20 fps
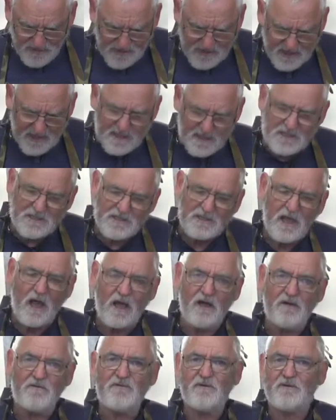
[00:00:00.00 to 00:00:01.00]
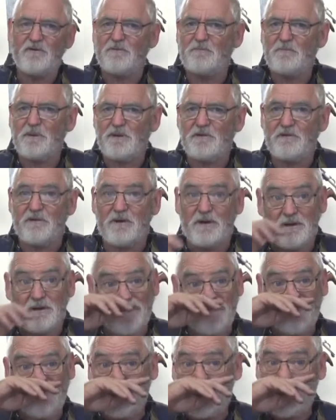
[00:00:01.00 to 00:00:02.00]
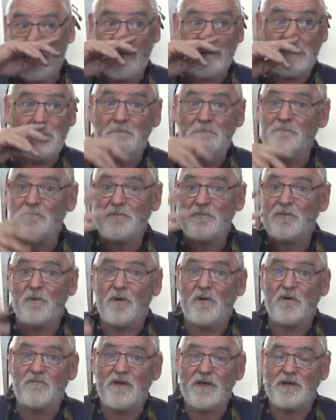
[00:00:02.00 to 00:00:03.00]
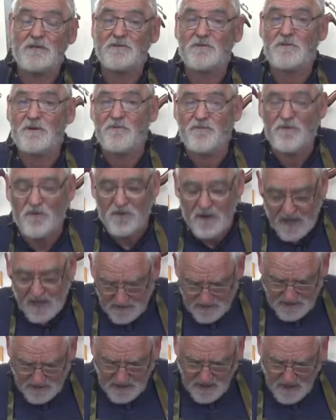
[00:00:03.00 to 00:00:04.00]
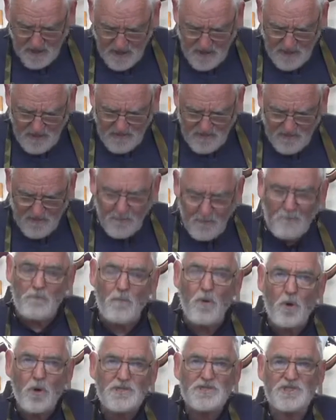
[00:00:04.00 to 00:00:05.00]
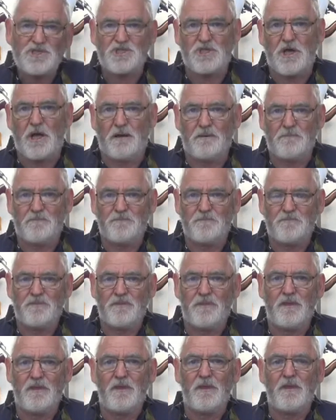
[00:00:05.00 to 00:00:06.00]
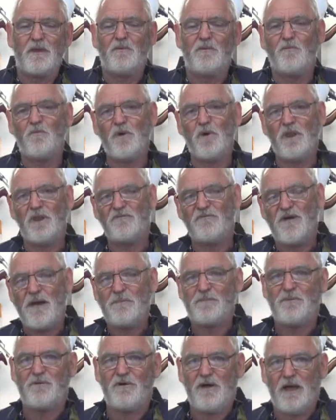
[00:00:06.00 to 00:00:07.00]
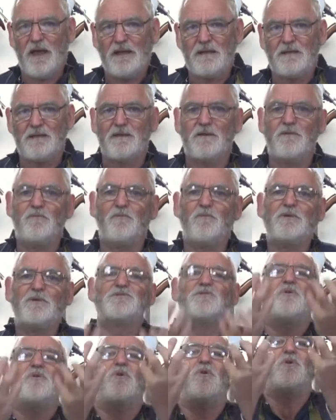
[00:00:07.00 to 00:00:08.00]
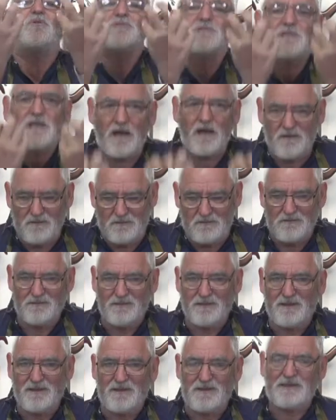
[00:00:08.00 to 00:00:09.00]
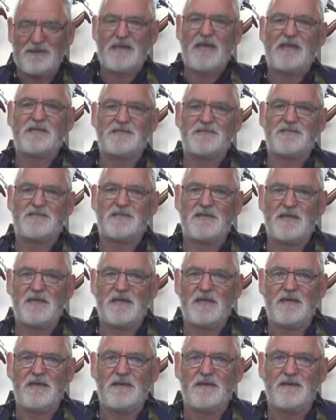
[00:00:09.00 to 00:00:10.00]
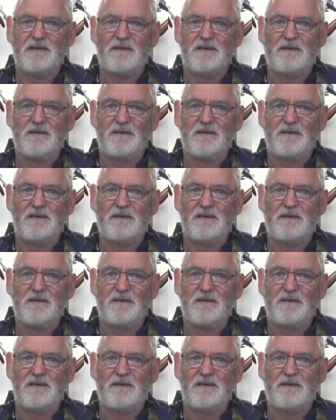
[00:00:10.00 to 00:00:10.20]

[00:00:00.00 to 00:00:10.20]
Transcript: thing is, over a period of 12 hours, 24 hours, the moisture will evaporate, which also gets the